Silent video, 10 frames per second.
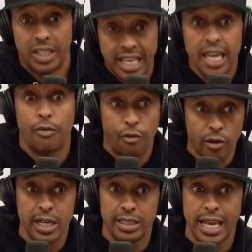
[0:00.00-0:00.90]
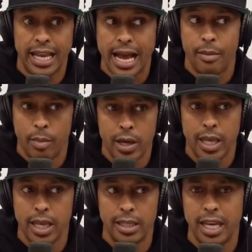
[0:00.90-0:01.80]
get friends that got
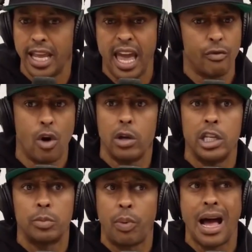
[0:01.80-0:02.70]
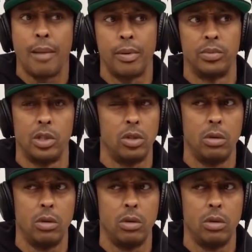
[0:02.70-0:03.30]
money and then they have all these problems and